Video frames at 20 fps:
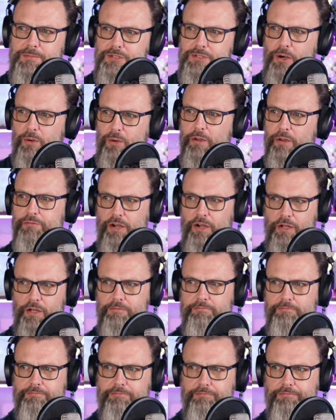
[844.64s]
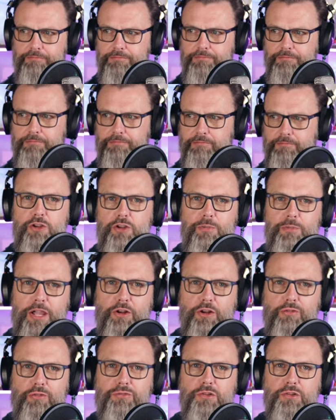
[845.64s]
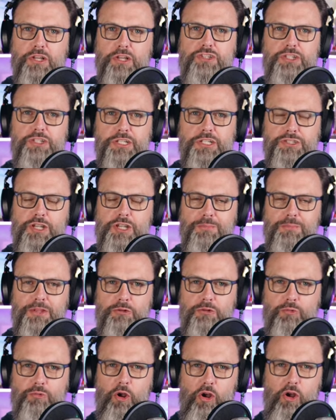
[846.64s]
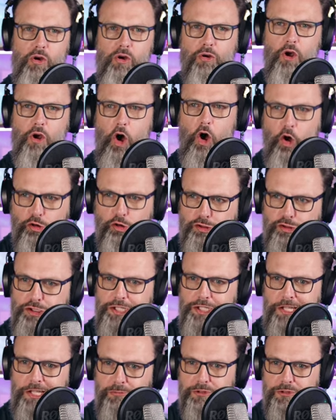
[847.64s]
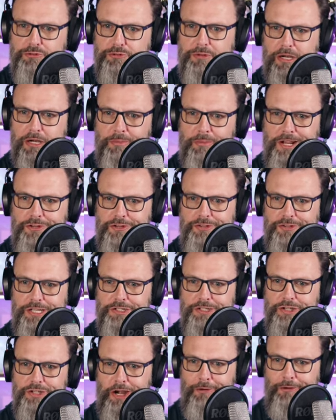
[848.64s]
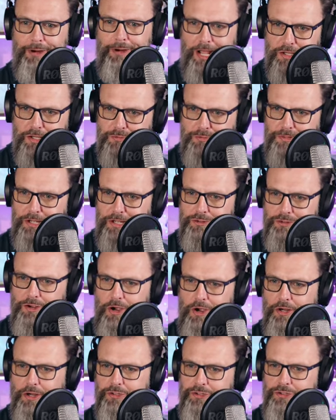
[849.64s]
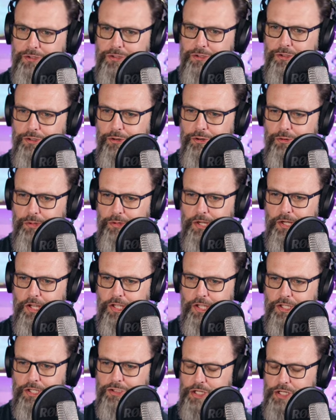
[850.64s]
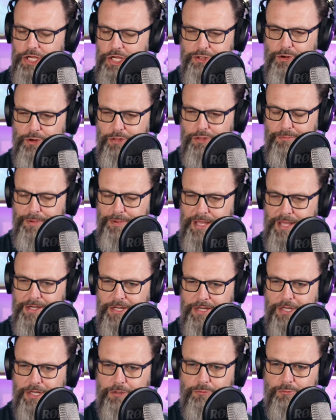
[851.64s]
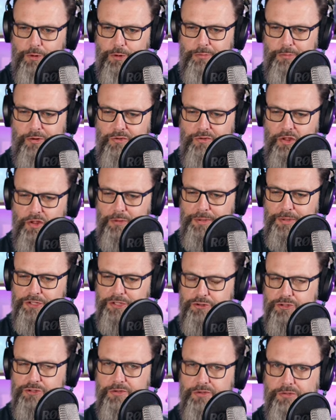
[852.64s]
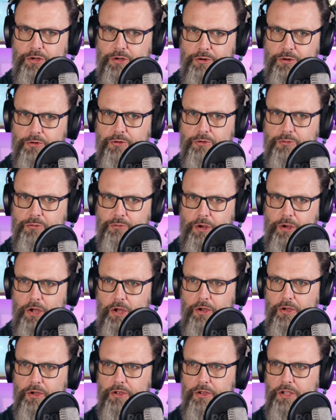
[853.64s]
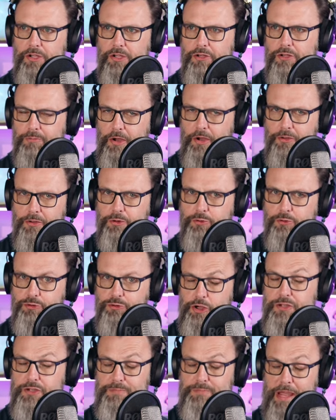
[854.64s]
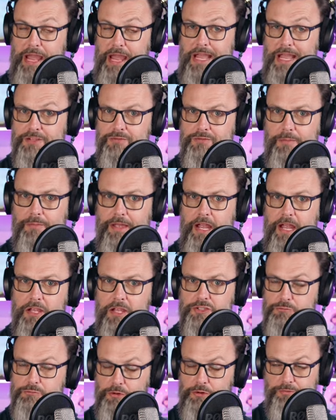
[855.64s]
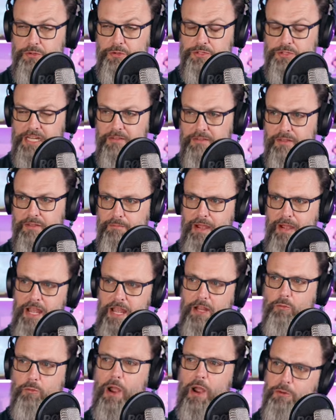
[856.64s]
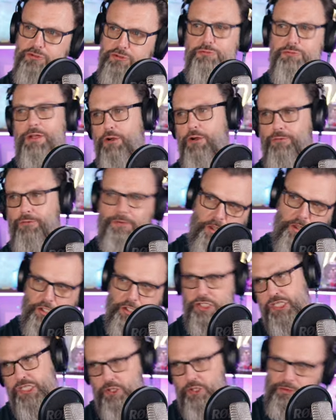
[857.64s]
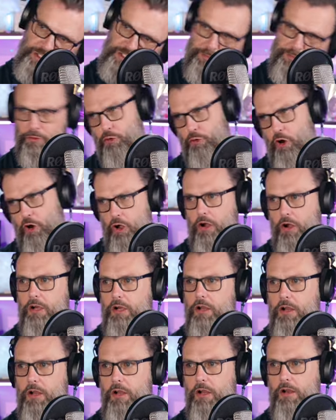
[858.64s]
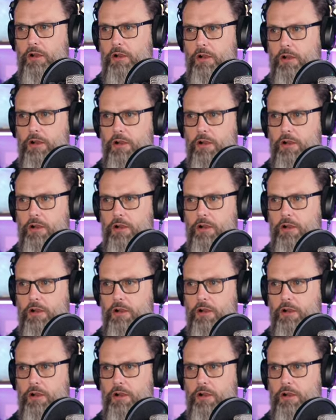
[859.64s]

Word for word: yeah, seems totally fine. Why are you making her feel like she did something wrong? All she did was rearrange the entire house without talking to you, change all the bedding, and remove all the pictures of your uh, your mother who just passed from the house and refused to give them back. Why would you make her feel like she's doing something wrong?